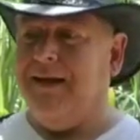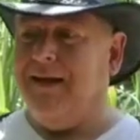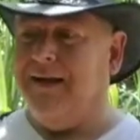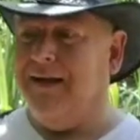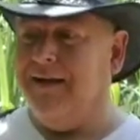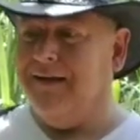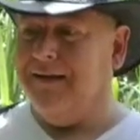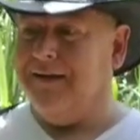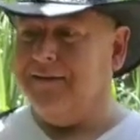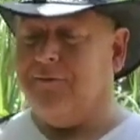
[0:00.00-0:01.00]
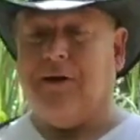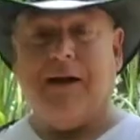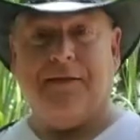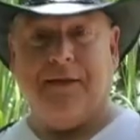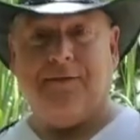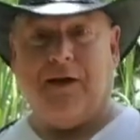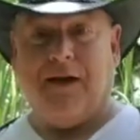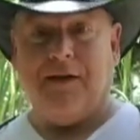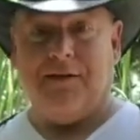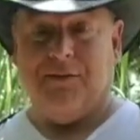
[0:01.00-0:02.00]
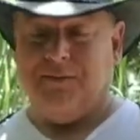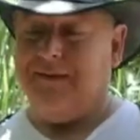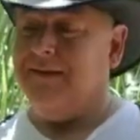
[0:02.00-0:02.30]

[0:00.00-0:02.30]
Grand Theft Auto.